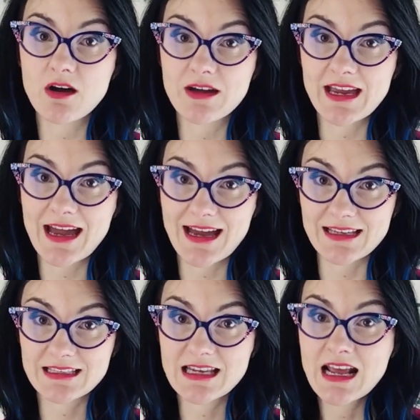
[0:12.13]
I get
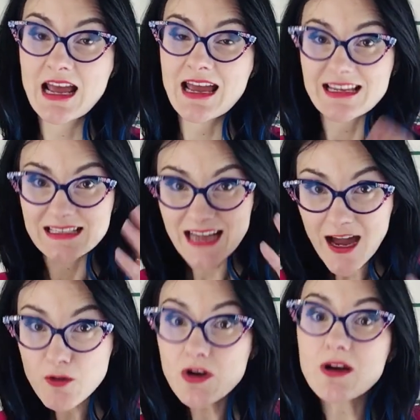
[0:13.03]
asked is,
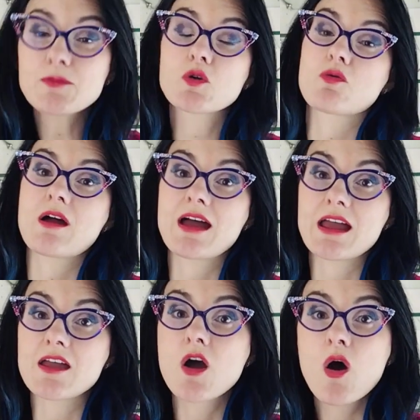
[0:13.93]
now that I'm
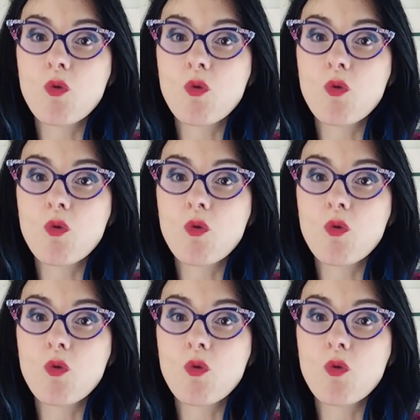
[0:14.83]
grey,